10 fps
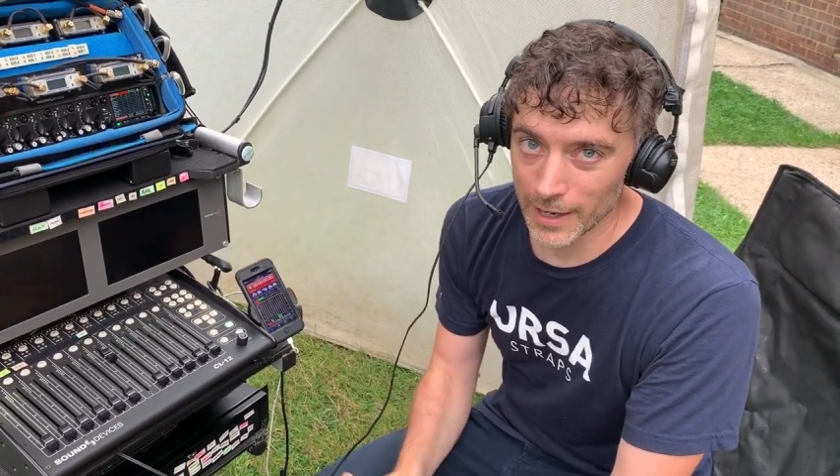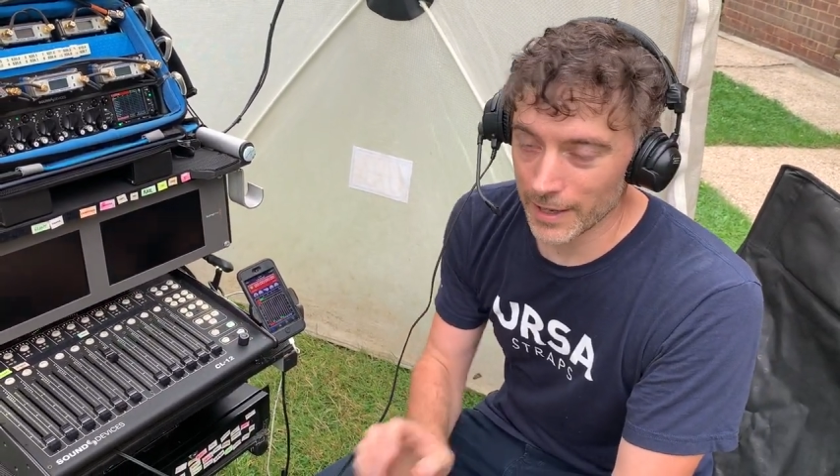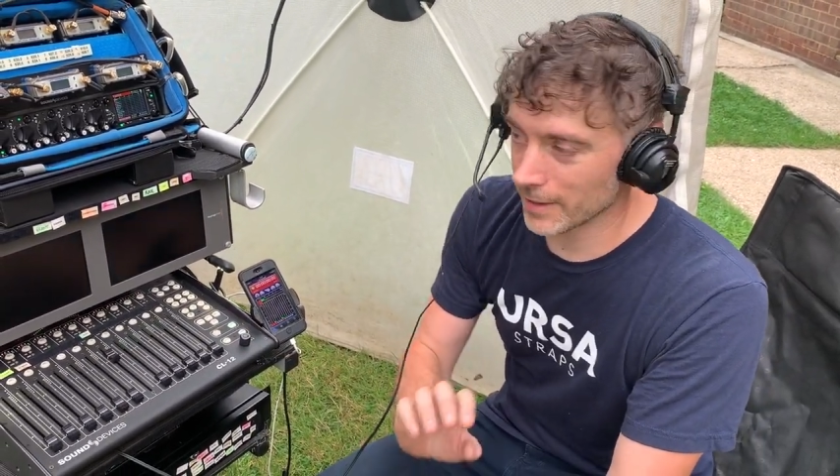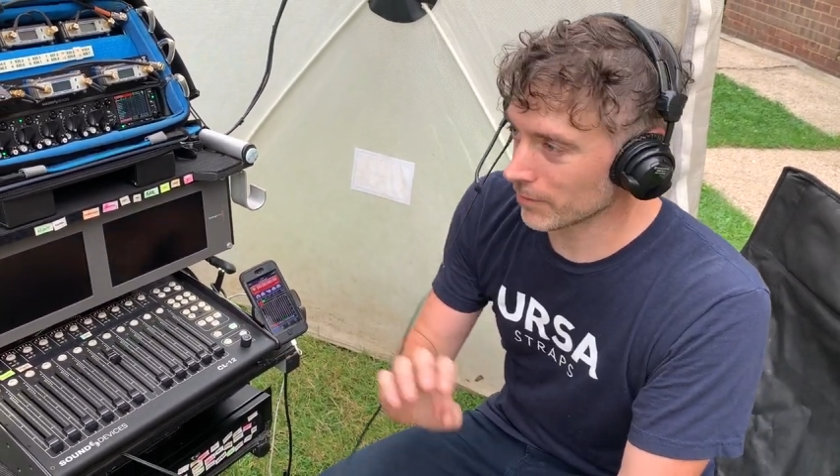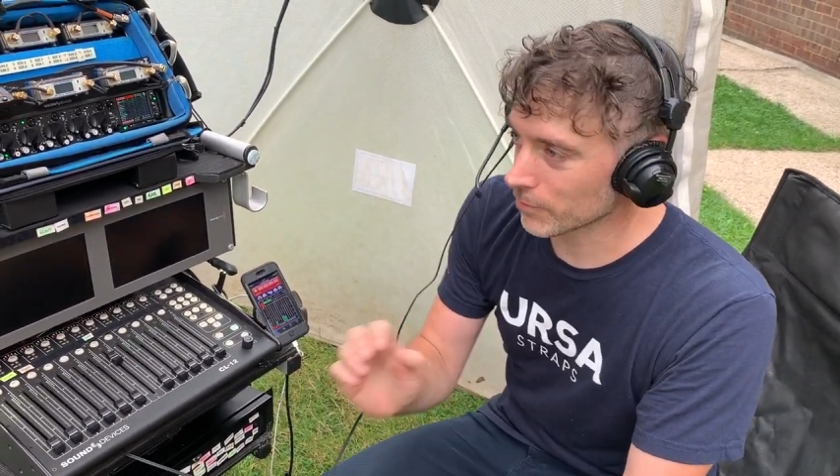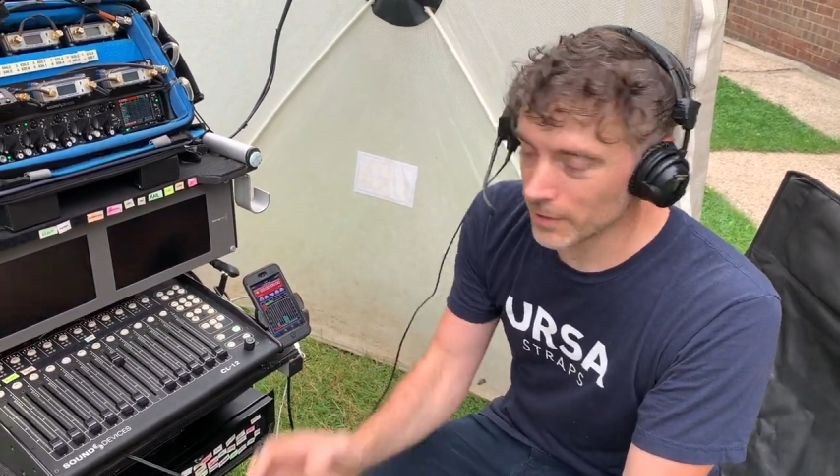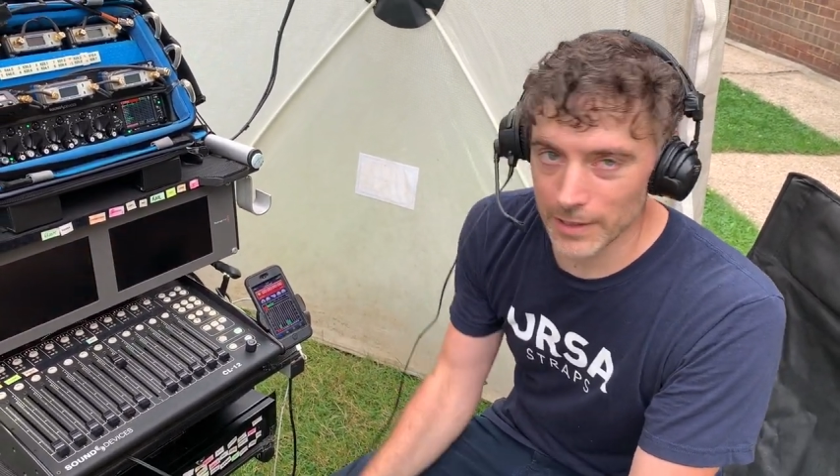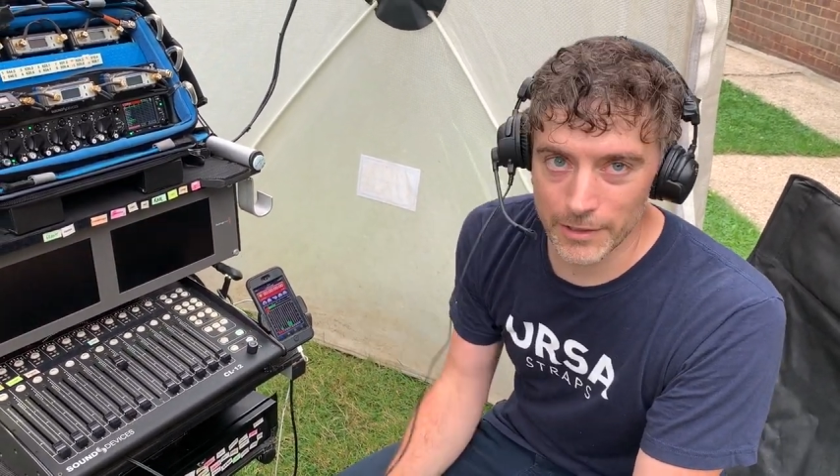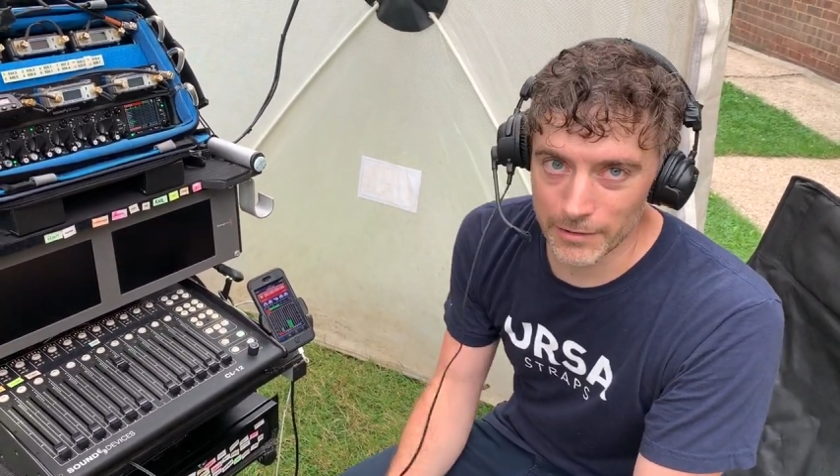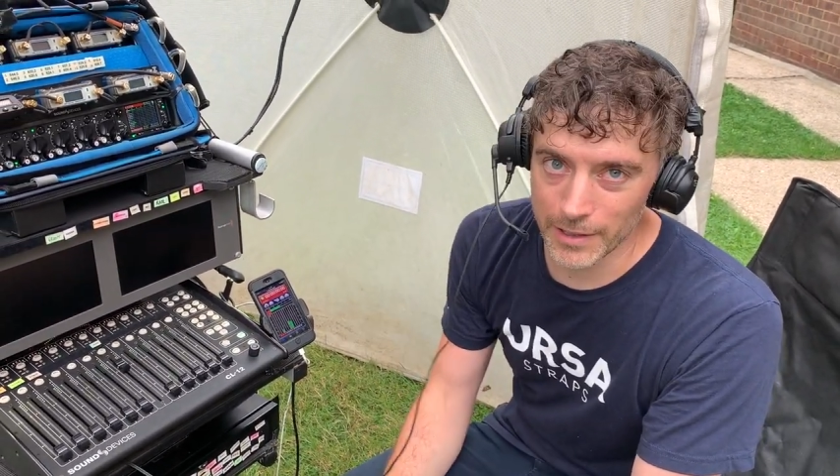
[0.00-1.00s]
and that's
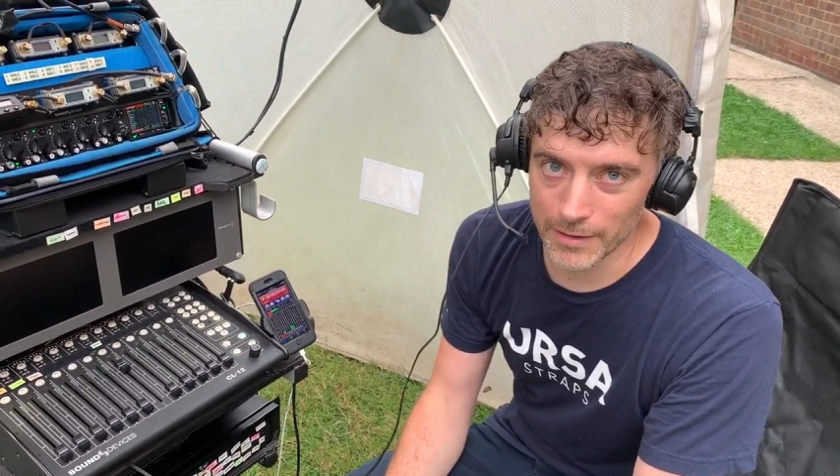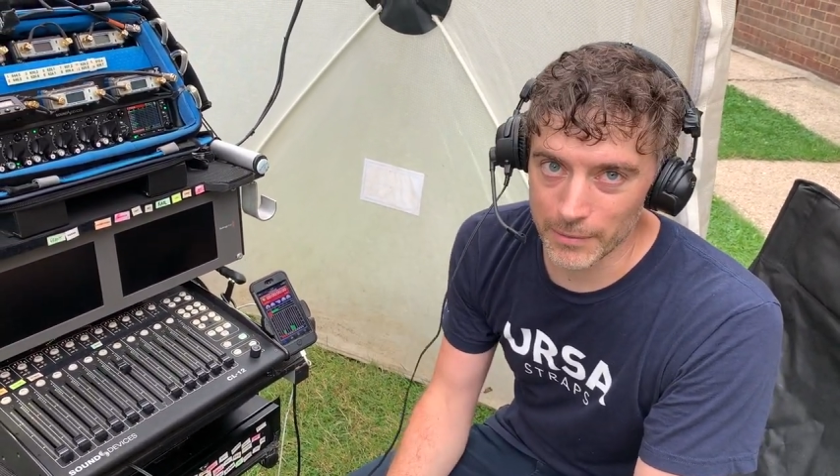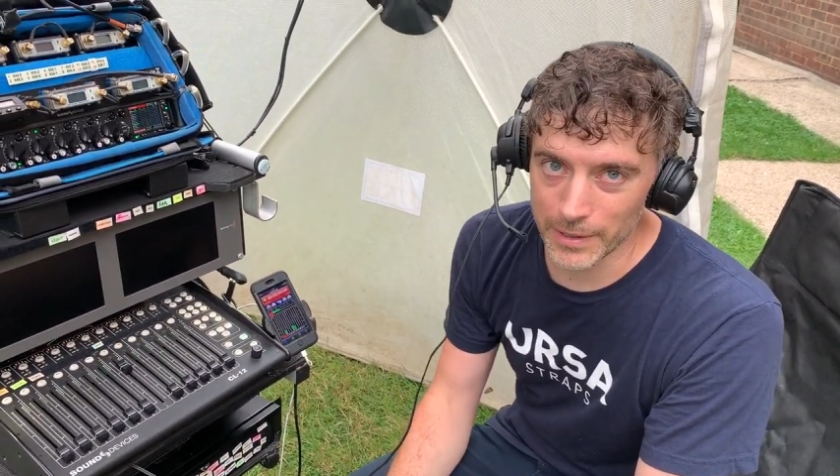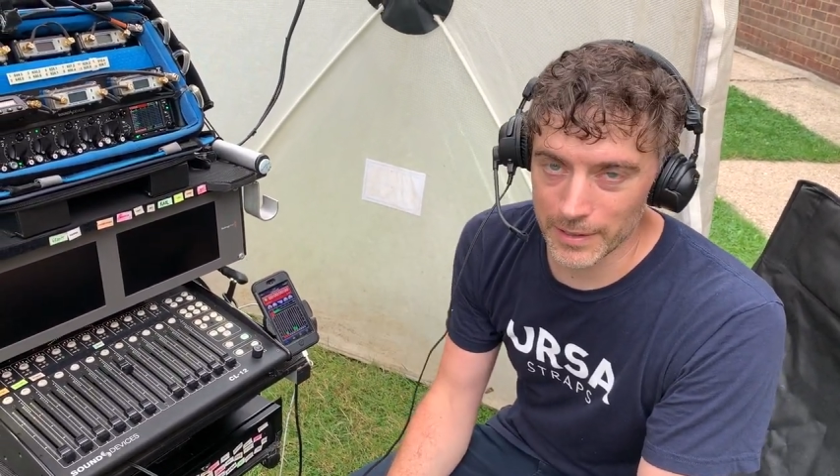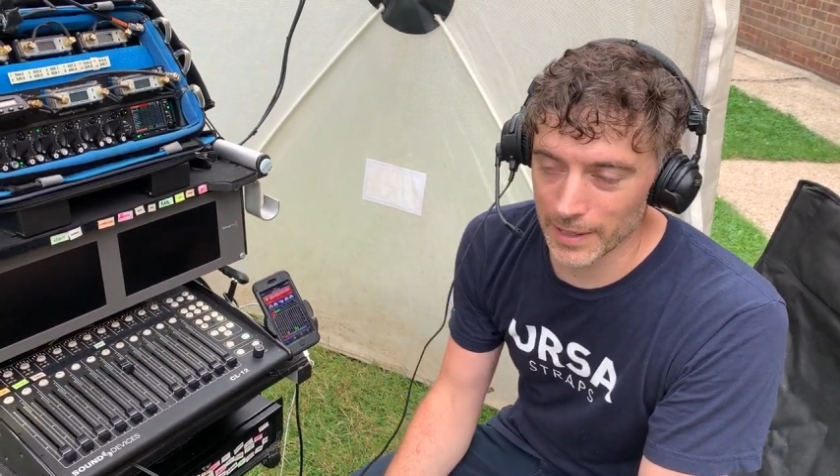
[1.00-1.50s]
really great that we can